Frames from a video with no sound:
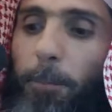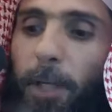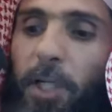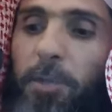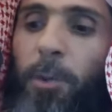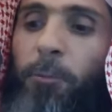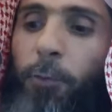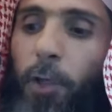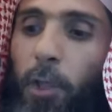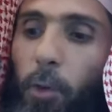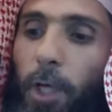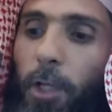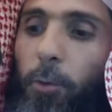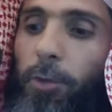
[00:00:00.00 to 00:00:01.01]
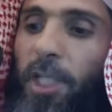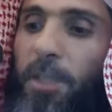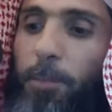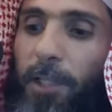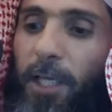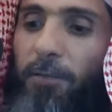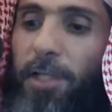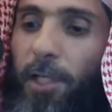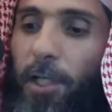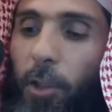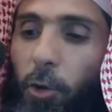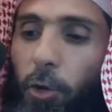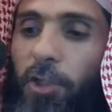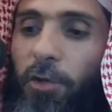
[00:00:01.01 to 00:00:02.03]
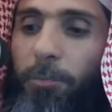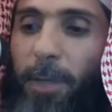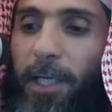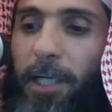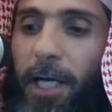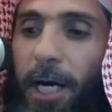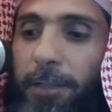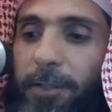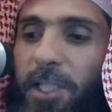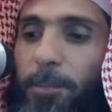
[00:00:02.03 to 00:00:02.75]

punishment for the one who disbelieves in Lord of mankind,